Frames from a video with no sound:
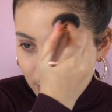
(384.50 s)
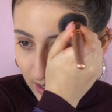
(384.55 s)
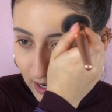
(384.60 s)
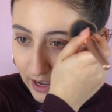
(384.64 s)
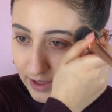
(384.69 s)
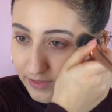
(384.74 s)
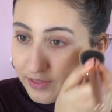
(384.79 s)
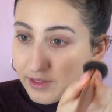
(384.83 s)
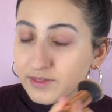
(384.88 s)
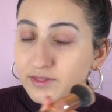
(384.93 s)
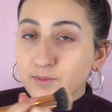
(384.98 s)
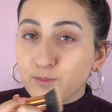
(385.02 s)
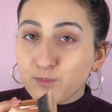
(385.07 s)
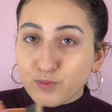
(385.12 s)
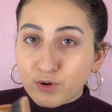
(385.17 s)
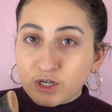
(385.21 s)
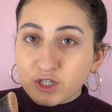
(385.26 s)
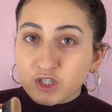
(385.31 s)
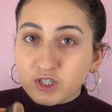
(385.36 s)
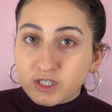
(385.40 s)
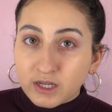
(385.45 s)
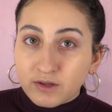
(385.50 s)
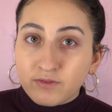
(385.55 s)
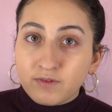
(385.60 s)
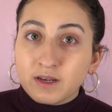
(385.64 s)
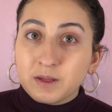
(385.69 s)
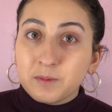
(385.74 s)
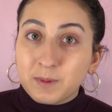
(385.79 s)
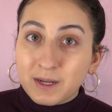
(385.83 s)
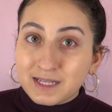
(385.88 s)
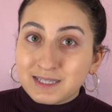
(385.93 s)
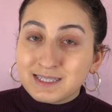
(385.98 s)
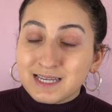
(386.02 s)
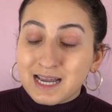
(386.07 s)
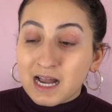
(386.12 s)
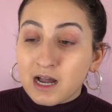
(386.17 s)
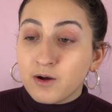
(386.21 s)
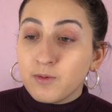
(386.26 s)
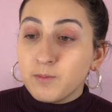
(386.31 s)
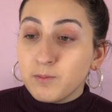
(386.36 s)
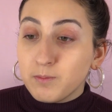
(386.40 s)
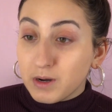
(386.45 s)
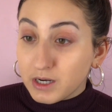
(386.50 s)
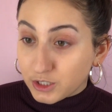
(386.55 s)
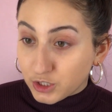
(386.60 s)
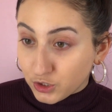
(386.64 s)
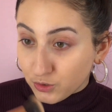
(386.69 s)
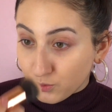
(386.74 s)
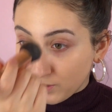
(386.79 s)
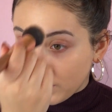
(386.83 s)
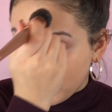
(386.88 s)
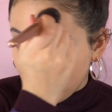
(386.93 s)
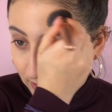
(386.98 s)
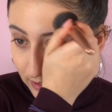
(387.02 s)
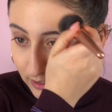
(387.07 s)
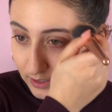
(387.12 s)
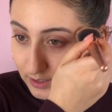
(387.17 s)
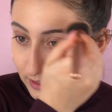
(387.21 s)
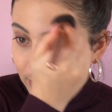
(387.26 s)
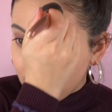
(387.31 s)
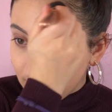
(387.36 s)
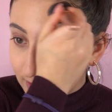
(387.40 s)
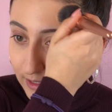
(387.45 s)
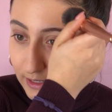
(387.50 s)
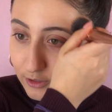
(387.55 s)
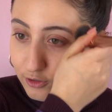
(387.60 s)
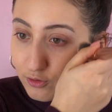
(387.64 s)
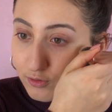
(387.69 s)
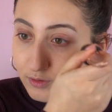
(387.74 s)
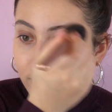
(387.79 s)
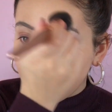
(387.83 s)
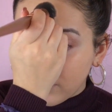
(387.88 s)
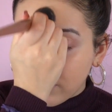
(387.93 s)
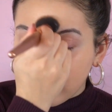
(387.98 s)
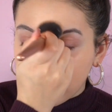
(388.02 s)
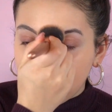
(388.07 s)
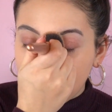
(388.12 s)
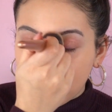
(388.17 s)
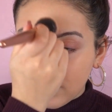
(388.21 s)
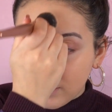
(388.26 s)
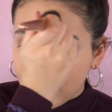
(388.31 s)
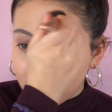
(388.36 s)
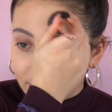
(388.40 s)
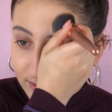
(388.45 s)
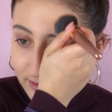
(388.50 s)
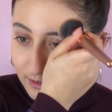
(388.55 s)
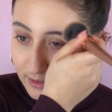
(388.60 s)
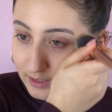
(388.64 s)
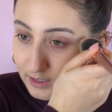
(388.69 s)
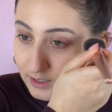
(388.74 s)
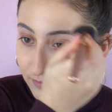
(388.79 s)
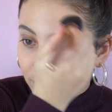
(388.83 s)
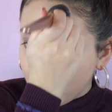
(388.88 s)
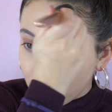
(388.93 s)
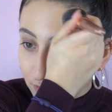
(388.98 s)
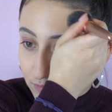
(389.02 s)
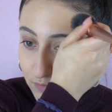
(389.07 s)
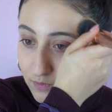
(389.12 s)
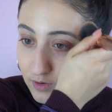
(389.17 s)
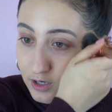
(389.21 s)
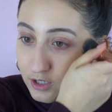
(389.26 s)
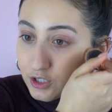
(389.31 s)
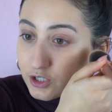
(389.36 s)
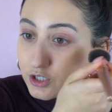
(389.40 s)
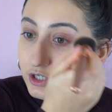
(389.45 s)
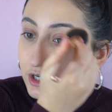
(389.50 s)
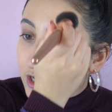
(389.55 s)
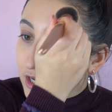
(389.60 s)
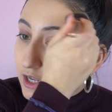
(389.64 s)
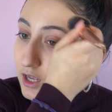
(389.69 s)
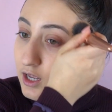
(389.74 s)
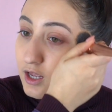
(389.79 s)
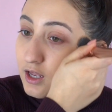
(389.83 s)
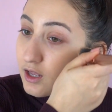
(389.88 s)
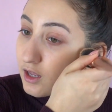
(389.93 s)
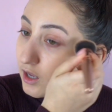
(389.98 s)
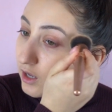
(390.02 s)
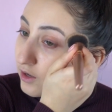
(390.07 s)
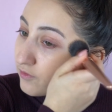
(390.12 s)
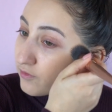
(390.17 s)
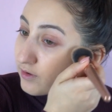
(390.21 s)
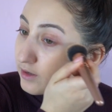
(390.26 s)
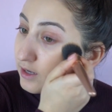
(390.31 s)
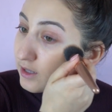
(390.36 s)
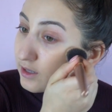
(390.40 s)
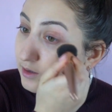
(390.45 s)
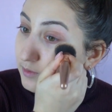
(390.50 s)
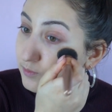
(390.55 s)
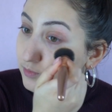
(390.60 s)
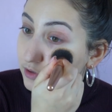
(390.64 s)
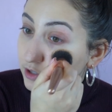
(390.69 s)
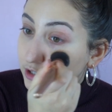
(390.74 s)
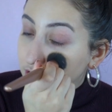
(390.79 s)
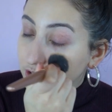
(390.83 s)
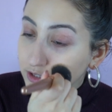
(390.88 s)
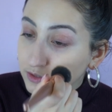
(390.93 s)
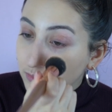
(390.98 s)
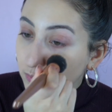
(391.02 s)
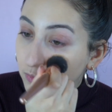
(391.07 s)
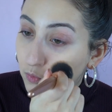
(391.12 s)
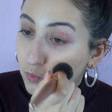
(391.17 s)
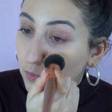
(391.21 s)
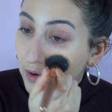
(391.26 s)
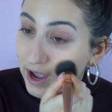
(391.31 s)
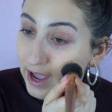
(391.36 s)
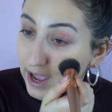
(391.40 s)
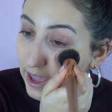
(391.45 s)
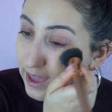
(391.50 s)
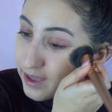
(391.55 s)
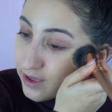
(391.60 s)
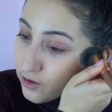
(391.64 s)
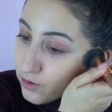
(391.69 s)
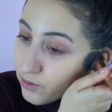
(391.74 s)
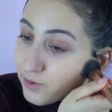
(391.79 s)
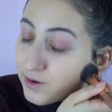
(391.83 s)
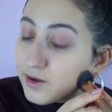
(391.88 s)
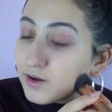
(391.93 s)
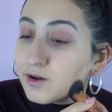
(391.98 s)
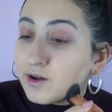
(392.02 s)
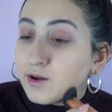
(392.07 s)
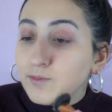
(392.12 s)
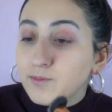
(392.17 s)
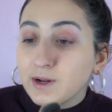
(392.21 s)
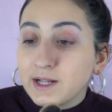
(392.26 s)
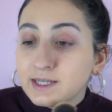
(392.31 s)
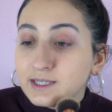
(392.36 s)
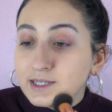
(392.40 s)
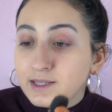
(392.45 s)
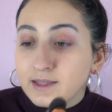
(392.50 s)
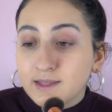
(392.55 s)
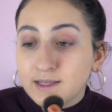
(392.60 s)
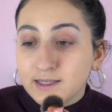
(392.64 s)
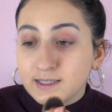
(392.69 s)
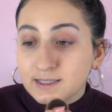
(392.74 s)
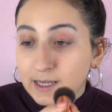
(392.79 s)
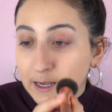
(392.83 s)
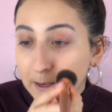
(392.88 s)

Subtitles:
I think the brush definitely blends it out much quicker. Like you can get this done. Like if you're in a rush, I feel like a brush is way quicker at blending things